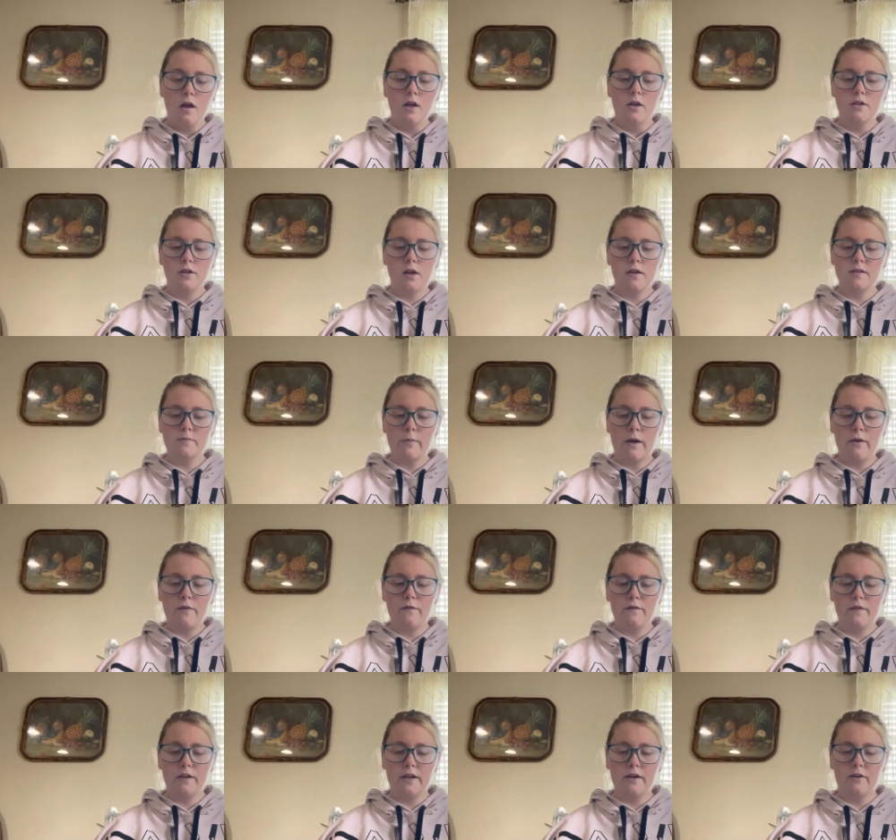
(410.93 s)
Dawn's mouth
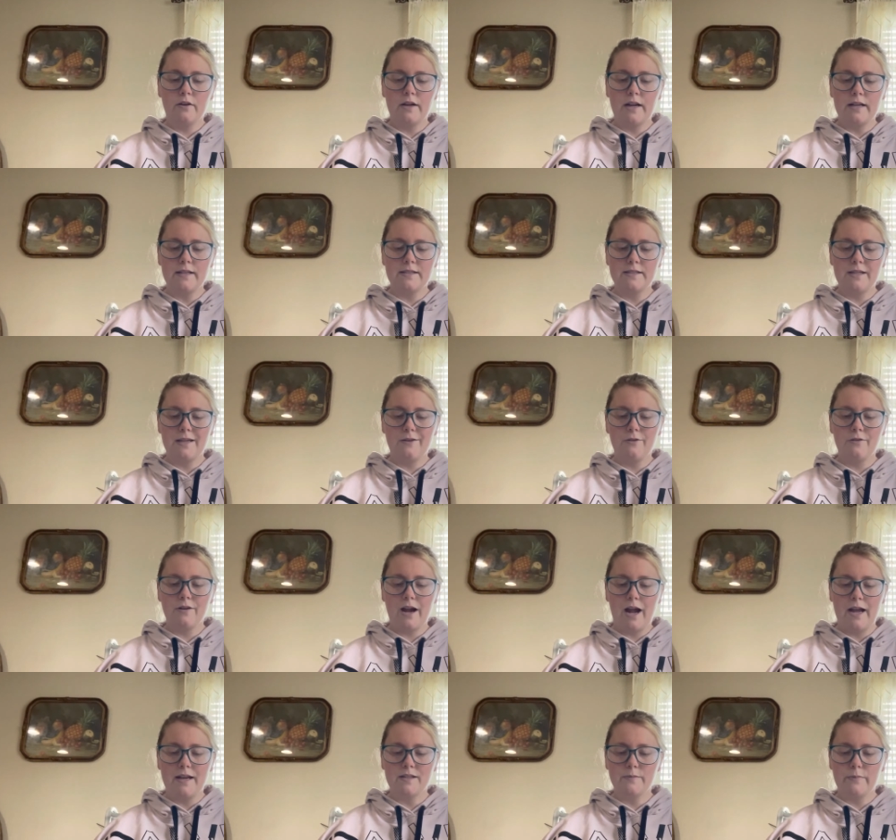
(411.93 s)
flickered, as did her
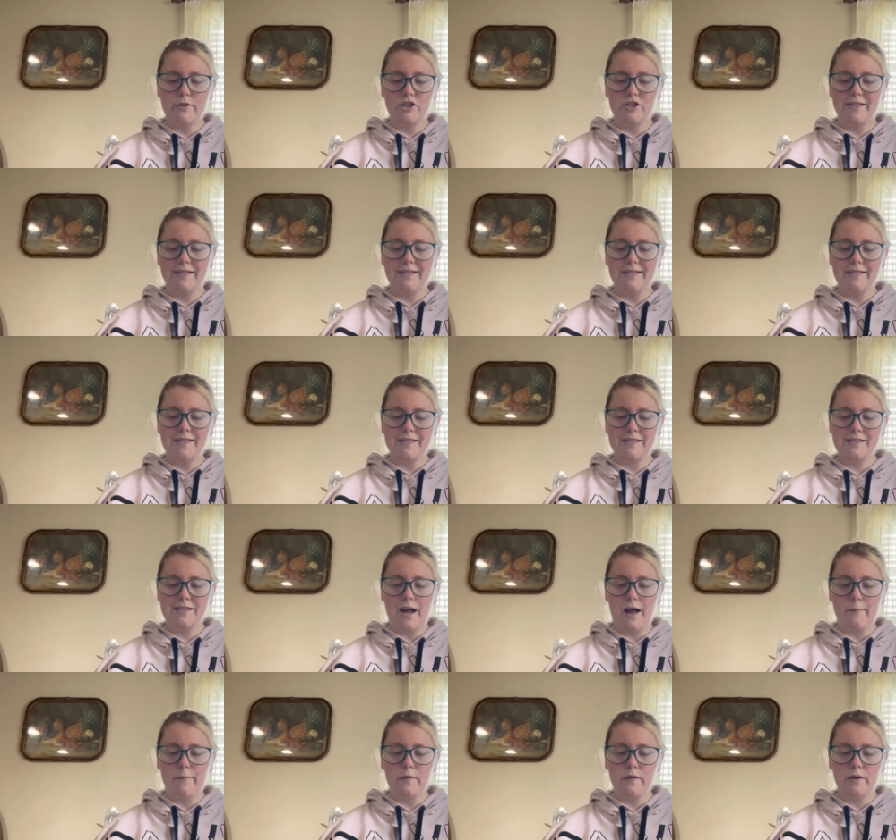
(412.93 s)
eyes, but she didn't
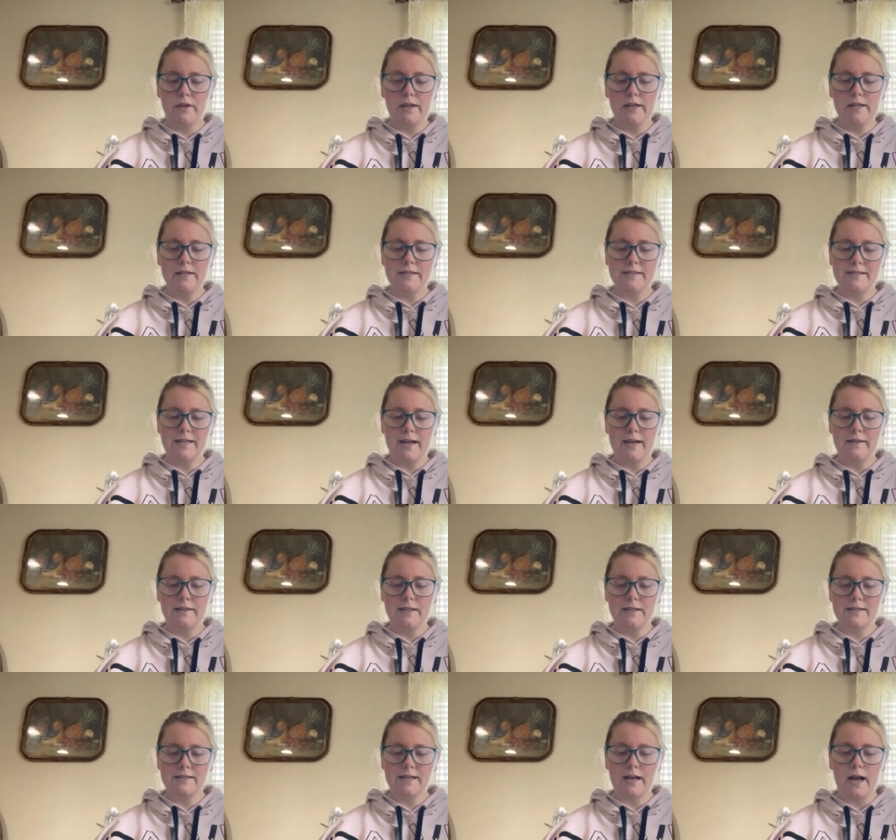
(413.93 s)
stop, looking instead at the
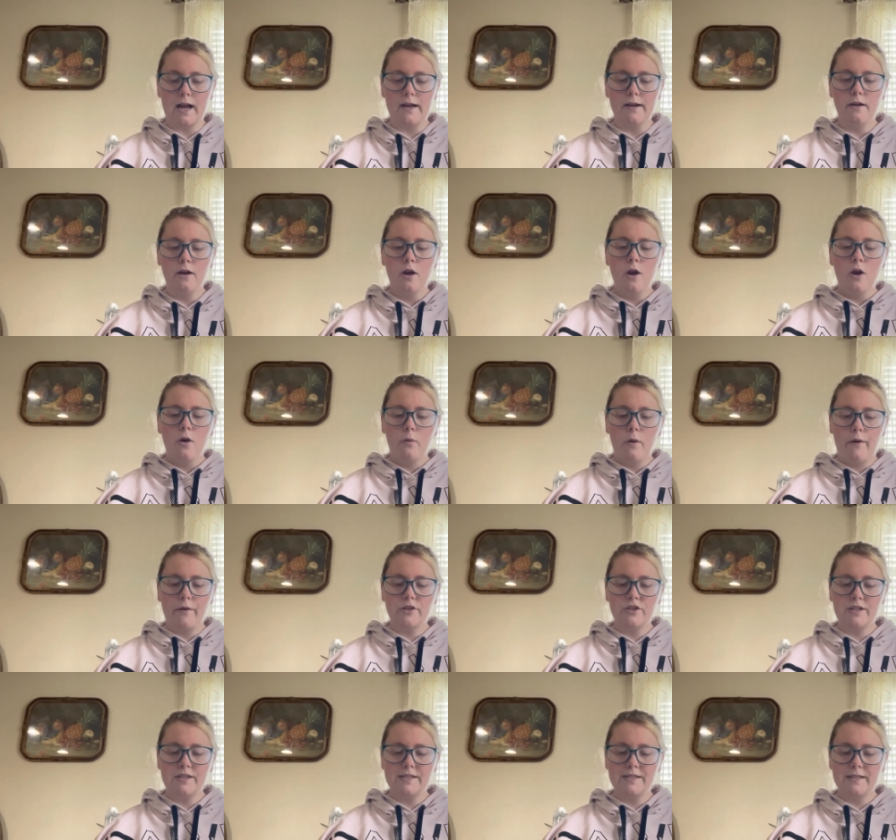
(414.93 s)
sky while
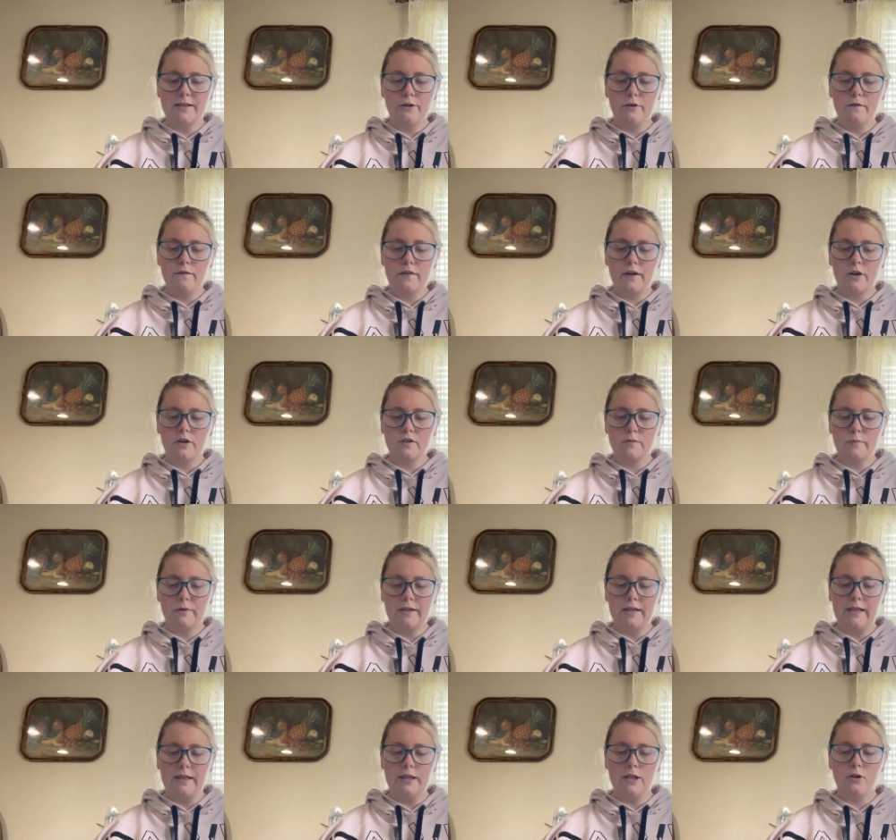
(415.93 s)
she slid her fingers
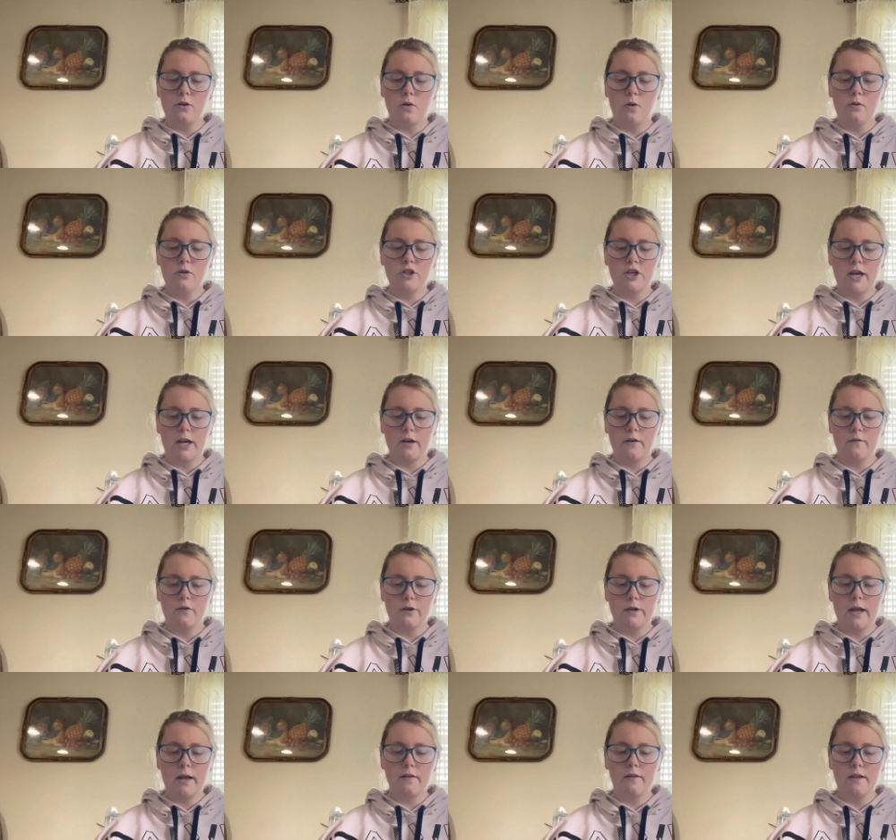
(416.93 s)
beneath the gold chain of her
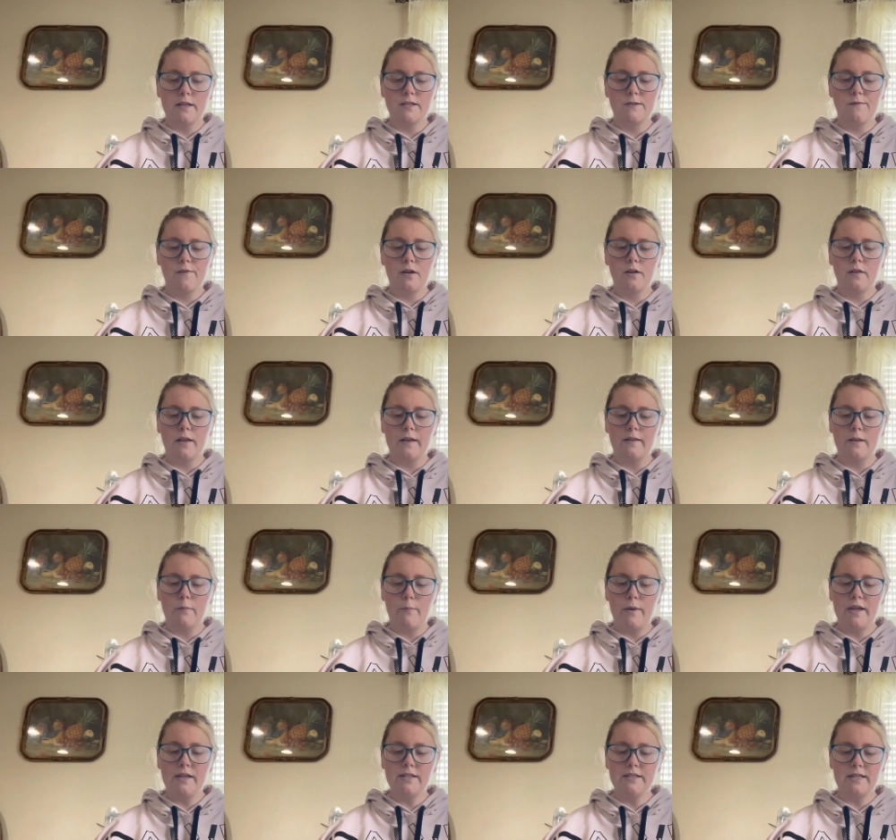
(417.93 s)
necklace, fiddling the
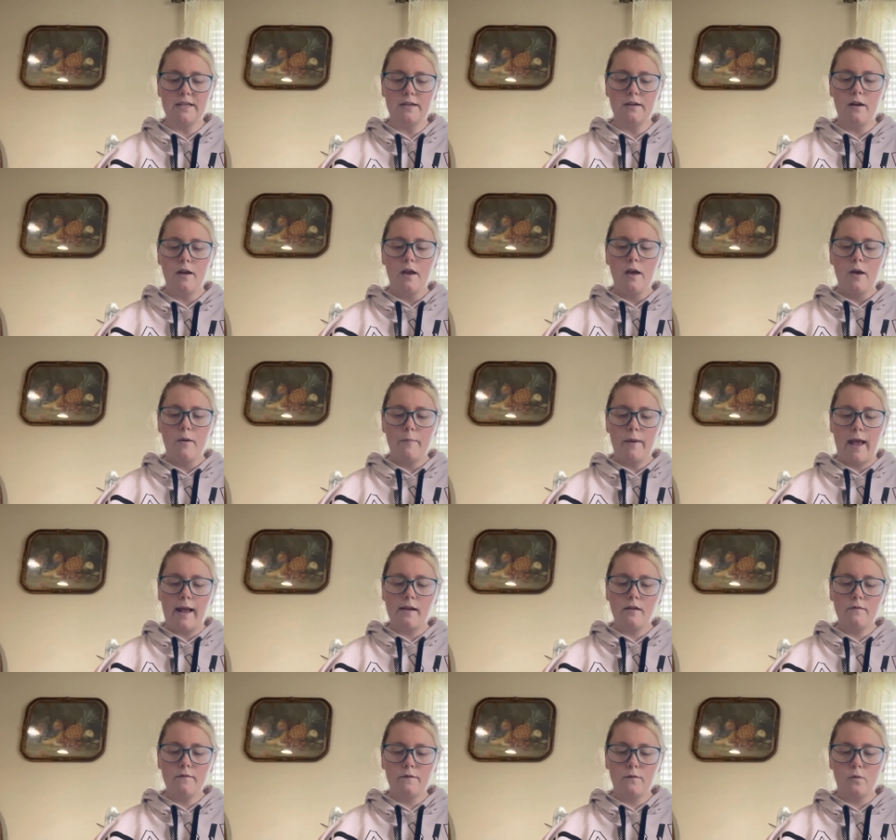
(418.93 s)
pendant back
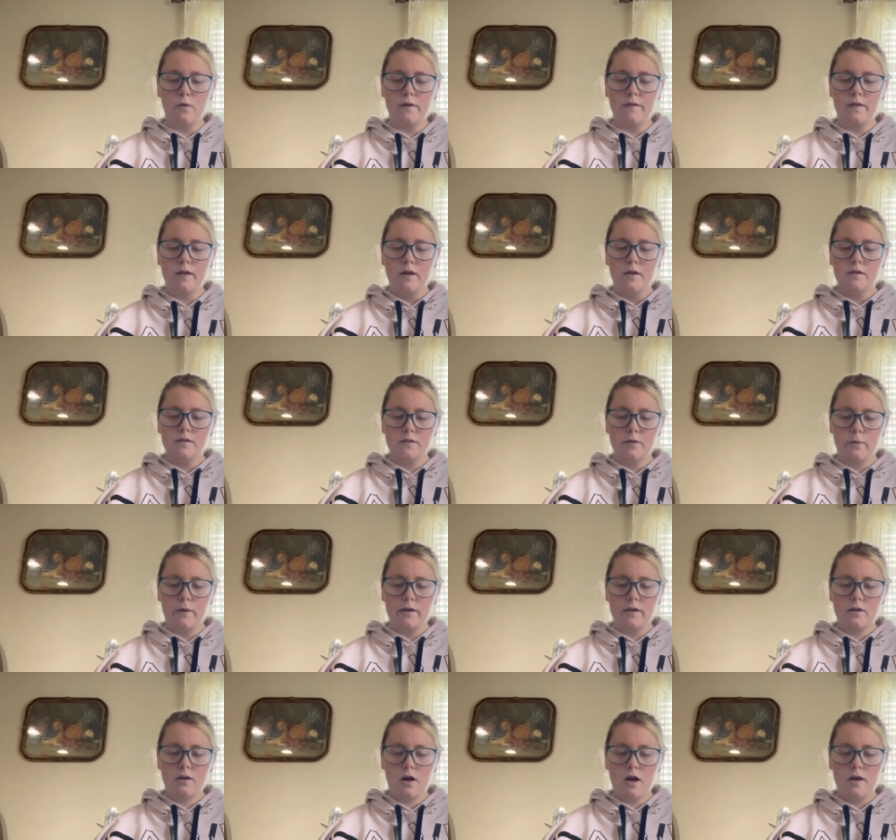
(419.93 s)
and forth so
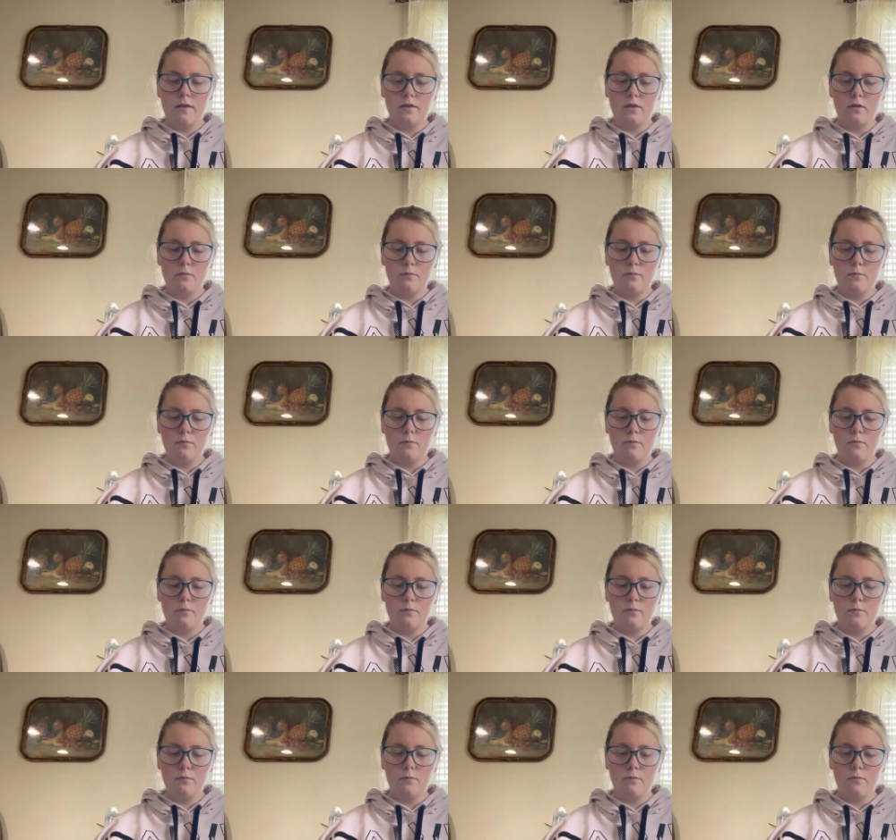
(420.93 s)
it caught the